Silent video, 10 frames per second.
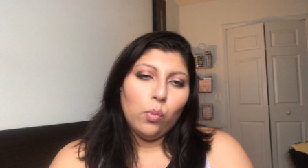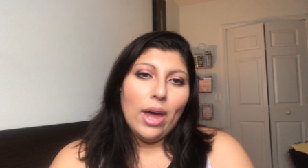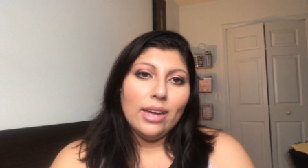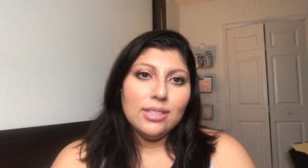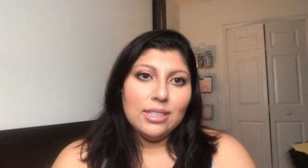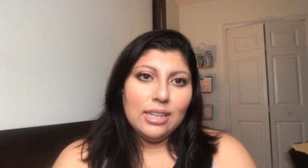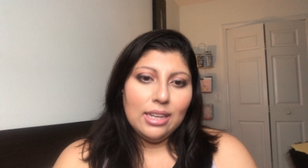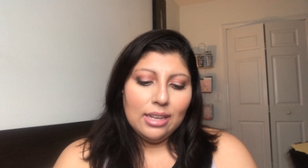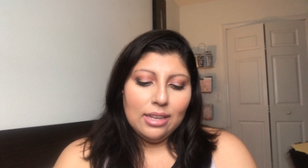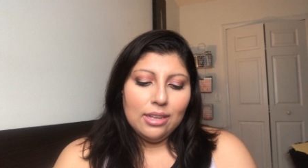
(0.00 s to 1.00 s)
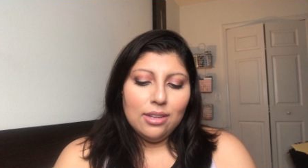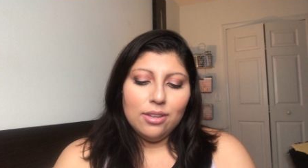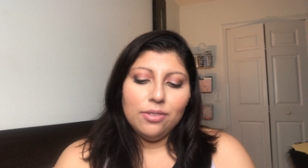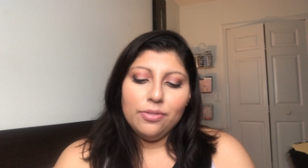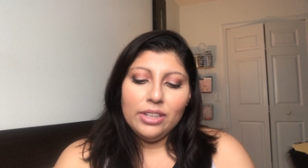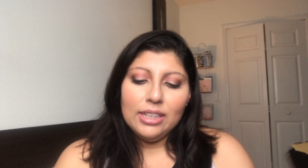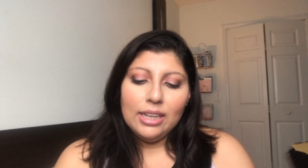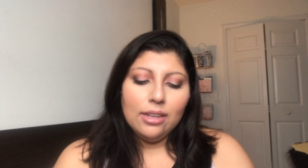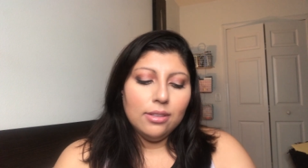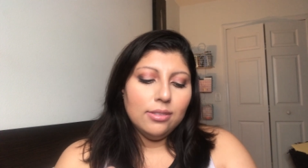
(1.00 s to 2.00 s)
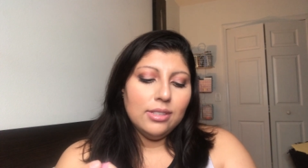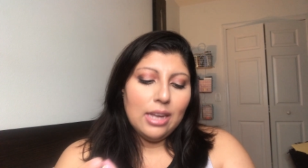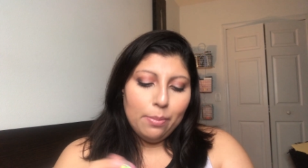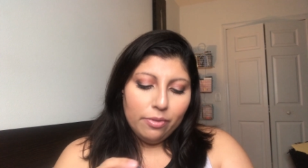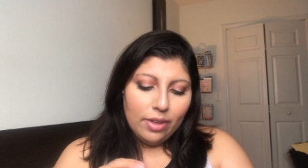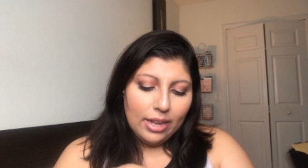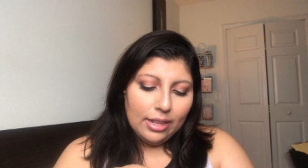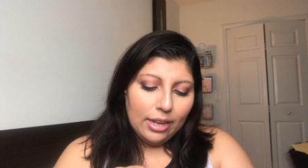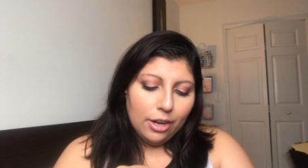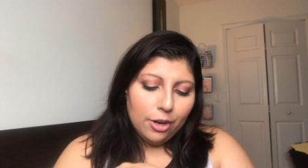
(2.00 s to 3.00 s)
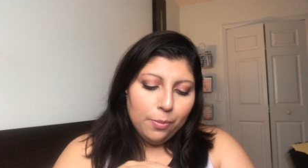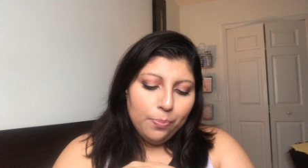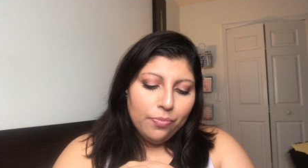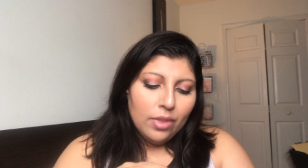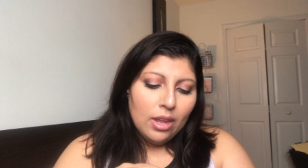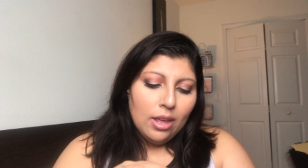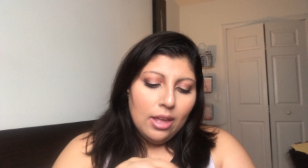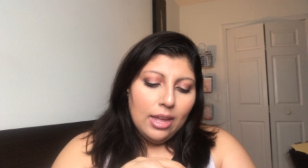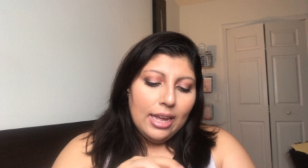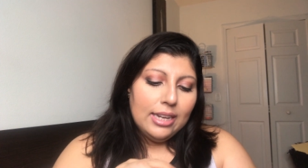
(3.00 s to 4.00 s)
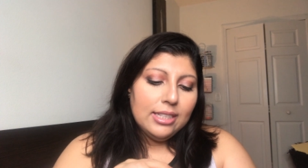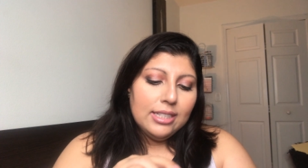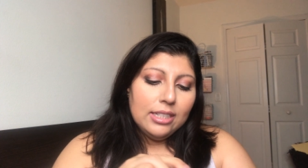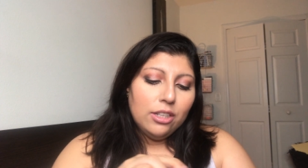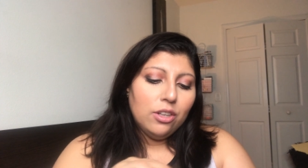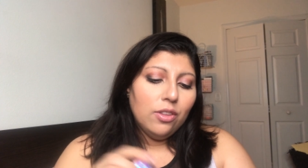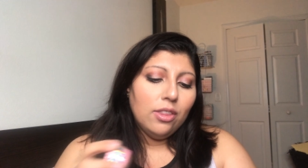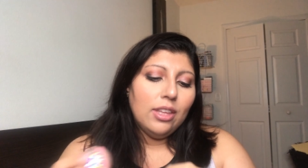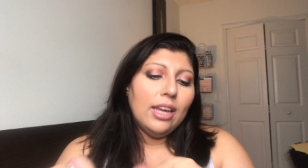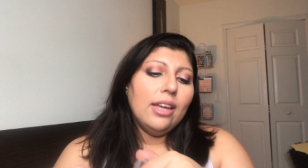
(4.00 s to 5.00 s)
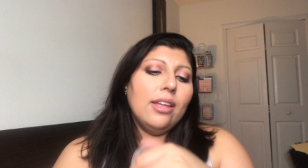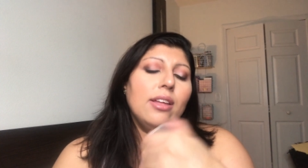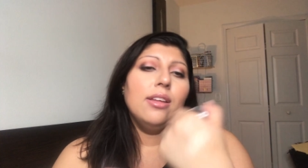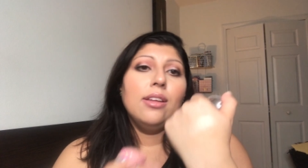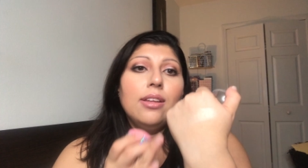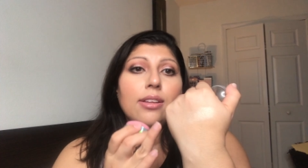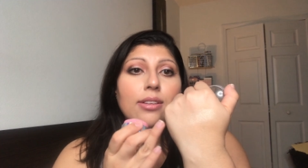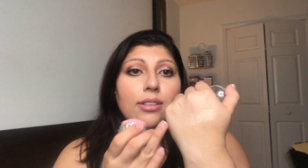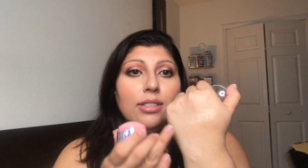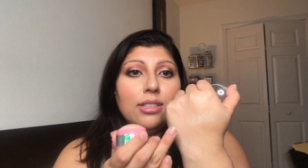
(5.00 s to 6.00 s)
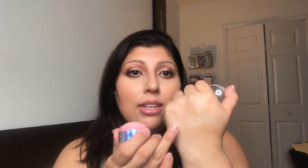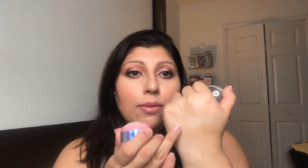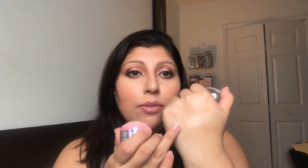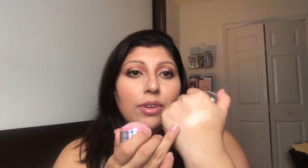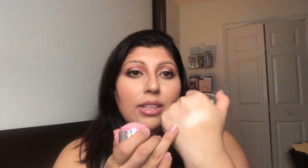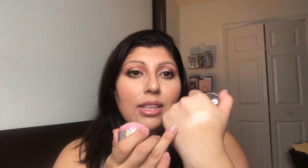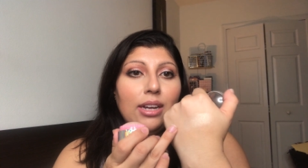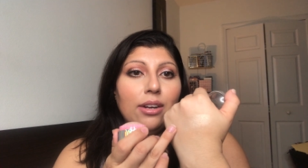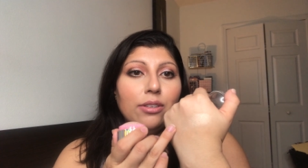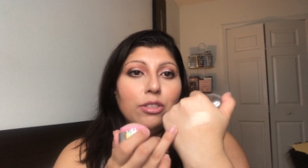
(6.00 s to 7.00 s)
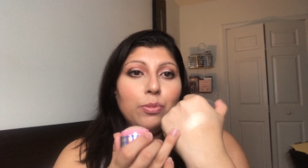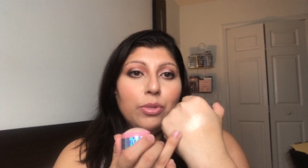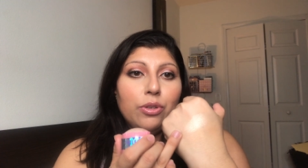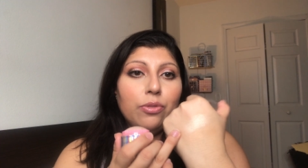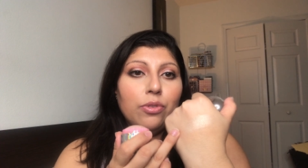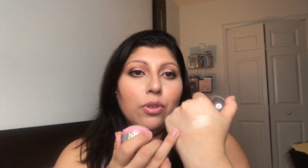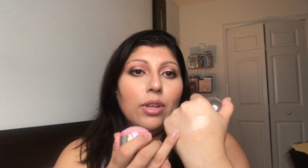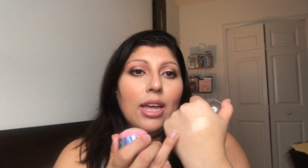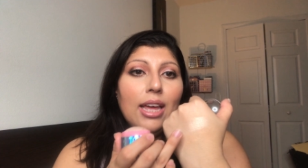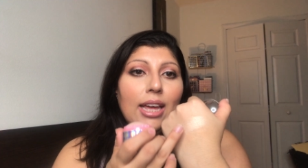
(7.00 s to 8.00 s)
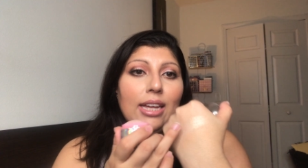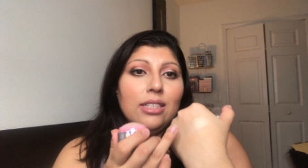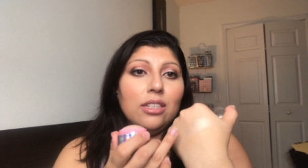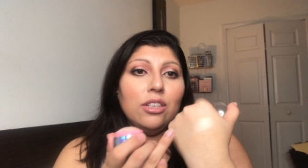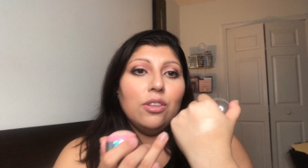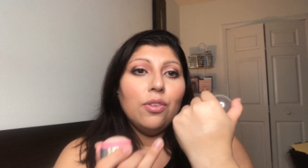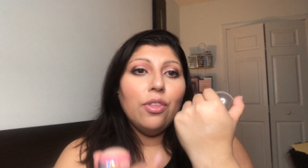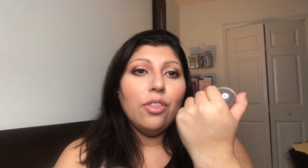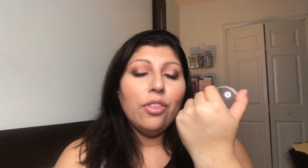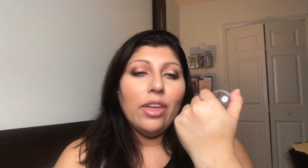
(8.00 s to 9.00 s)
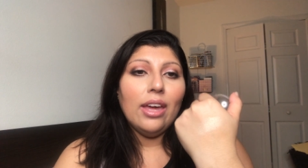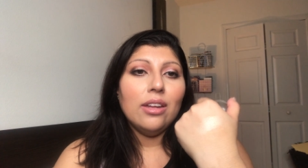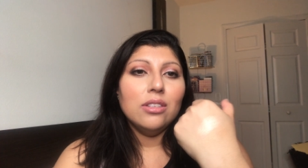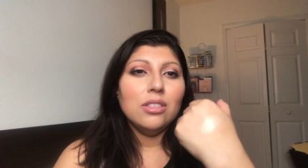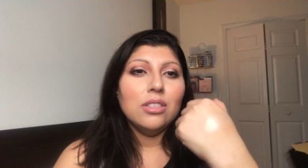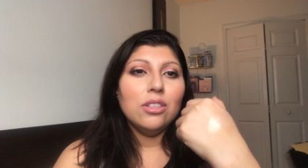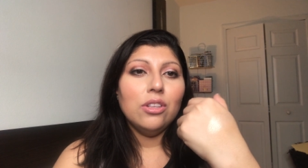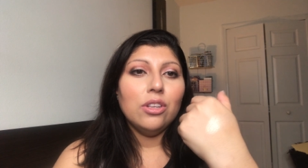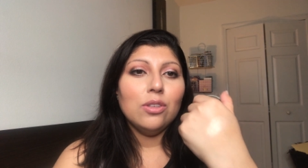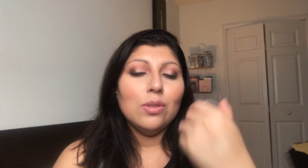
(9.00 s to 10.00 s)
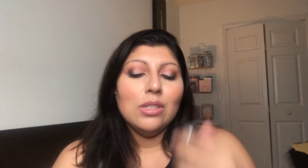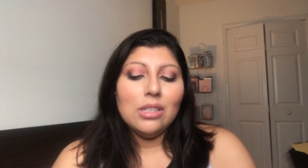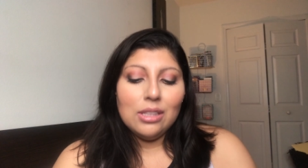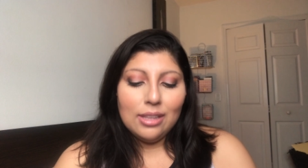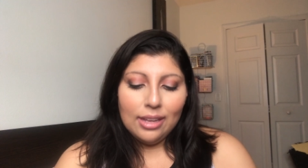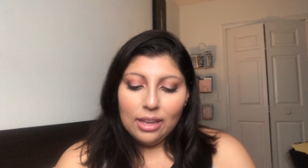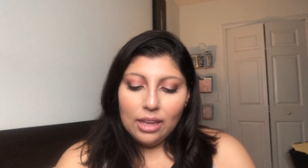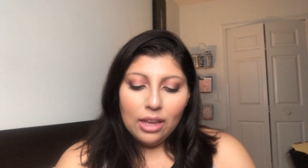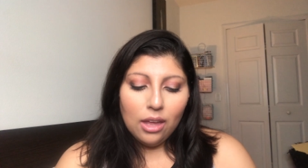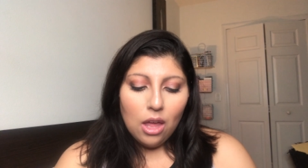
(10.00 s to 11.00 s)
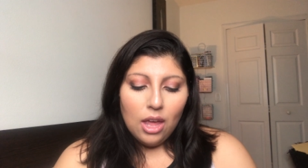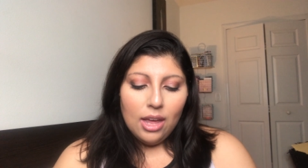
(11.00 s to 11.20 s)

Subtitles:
waxy feeling type of highlighter, and it's a little thick. It's that one right there. It's beautiful. It's a little thick and it's a little sticky,